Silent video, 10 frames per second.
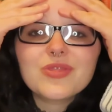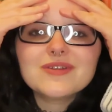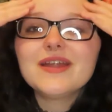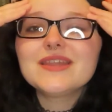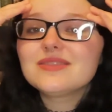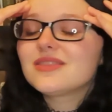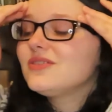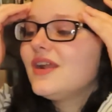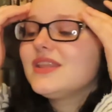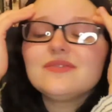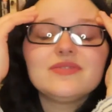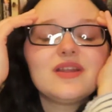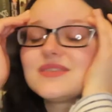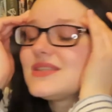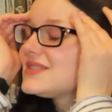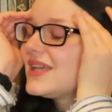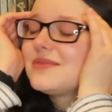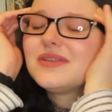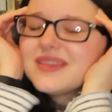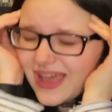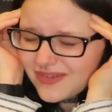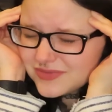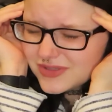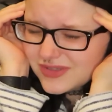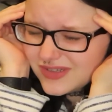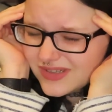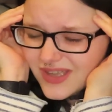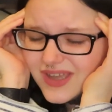They're not even on the same level.